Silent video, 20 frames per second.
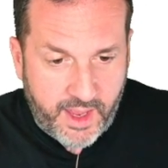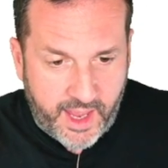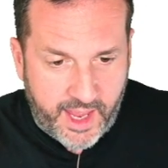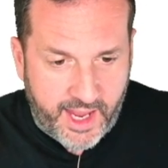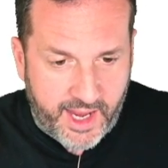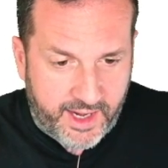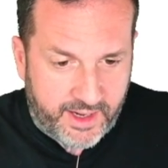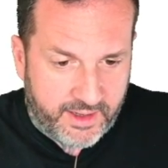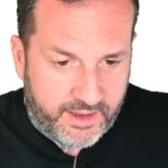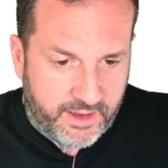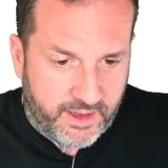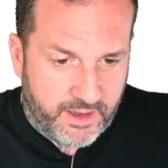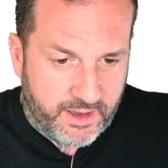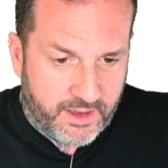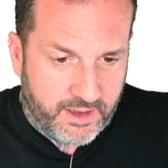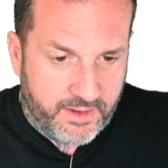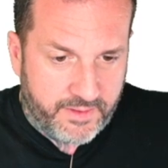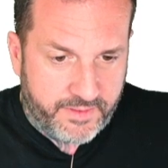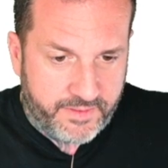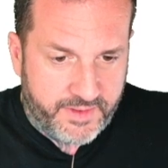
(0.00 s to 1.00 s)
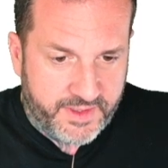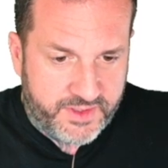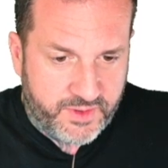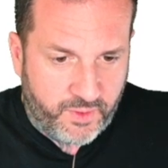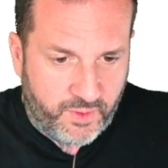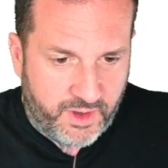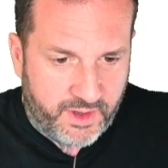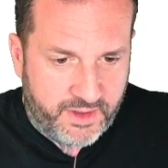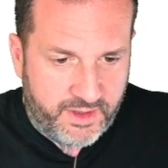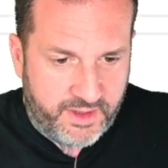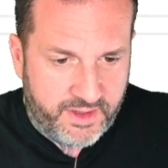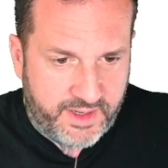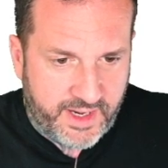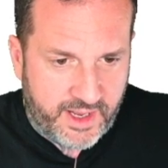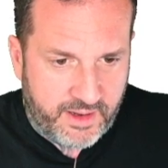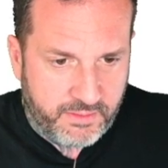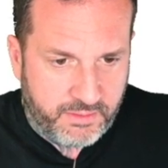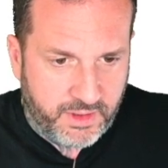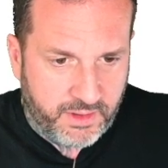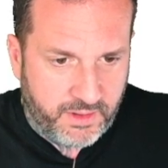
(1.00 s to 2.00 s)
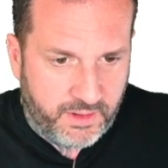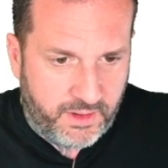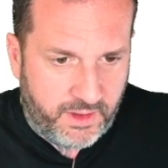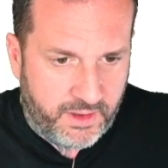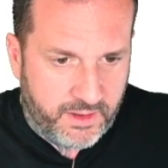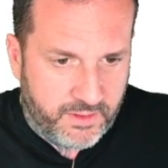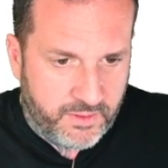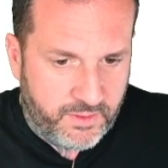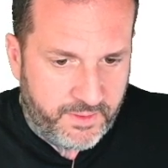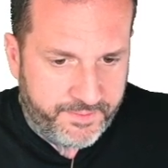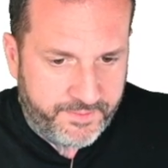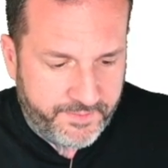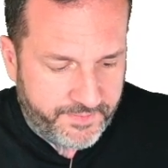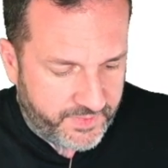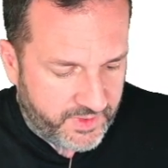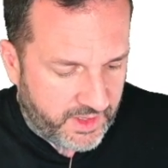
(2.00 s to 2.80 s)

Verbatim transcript: And uh, this one down below,